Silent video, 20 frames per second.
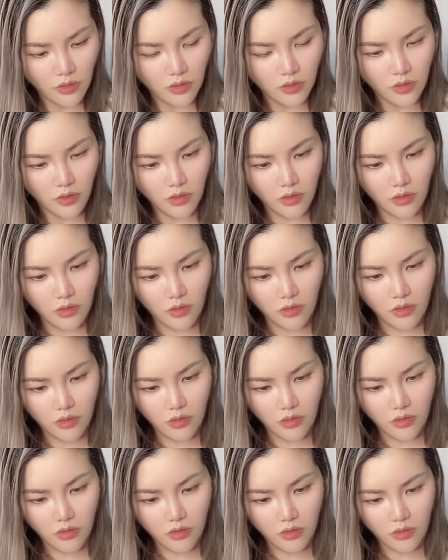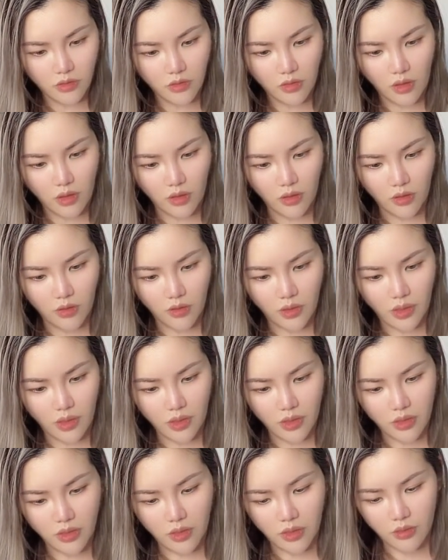Ugh, annoying,
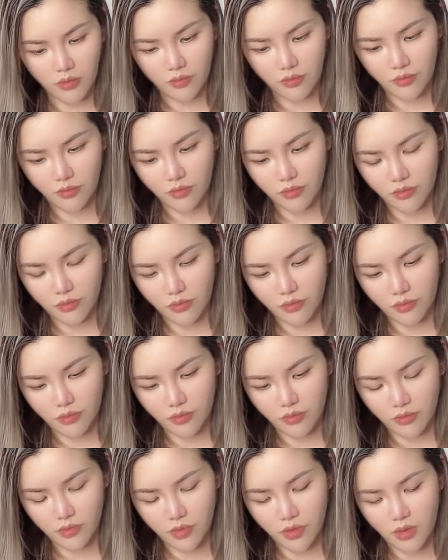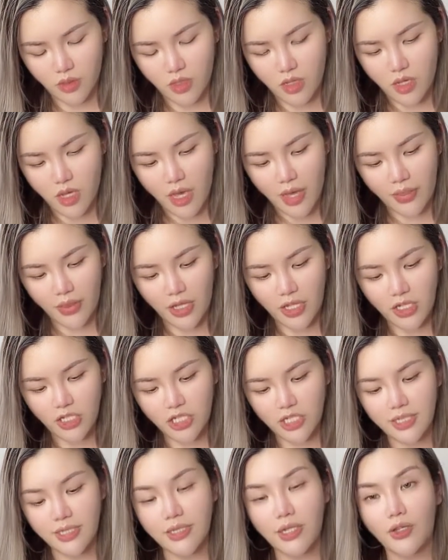isn't it? And they usually
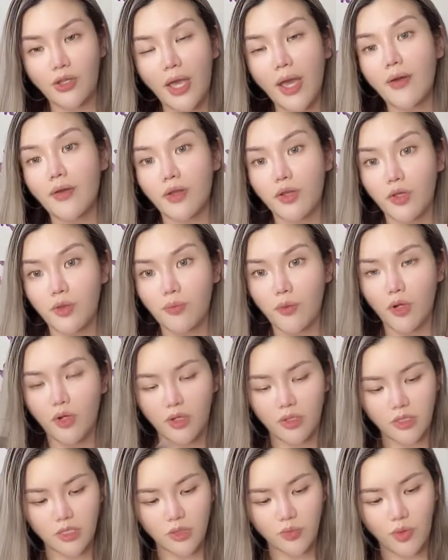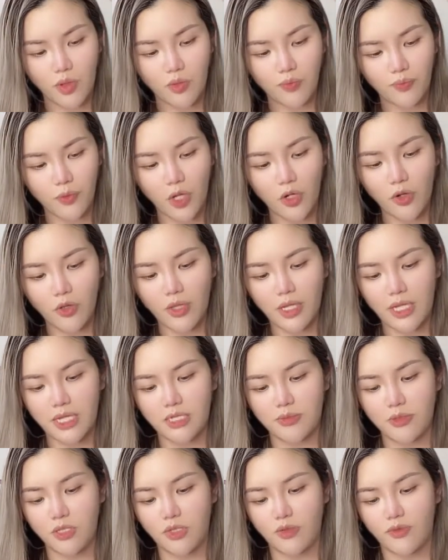send you out a new product as well. I know the customer
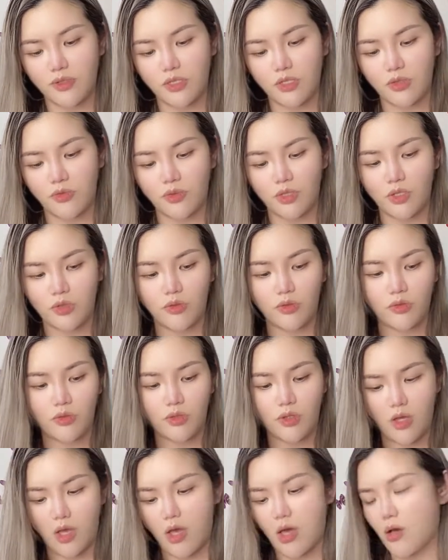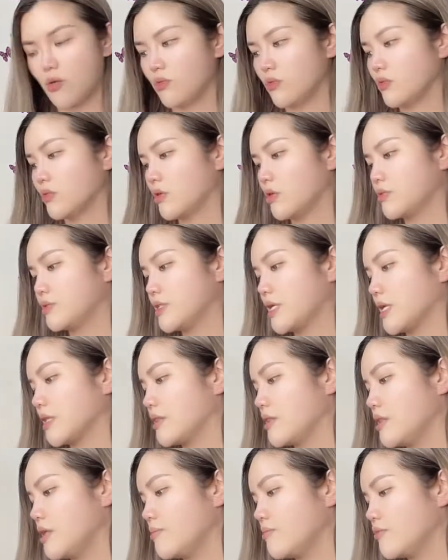service is really good, so I will contact
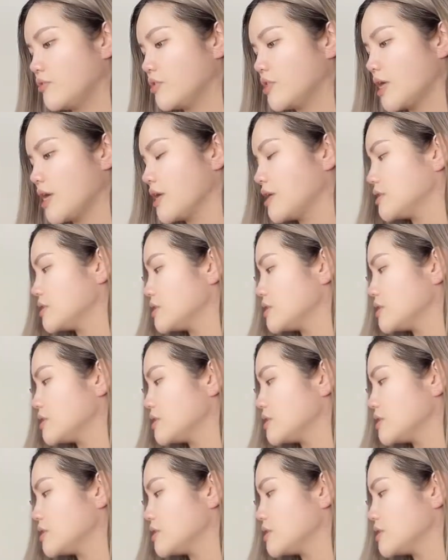them for that.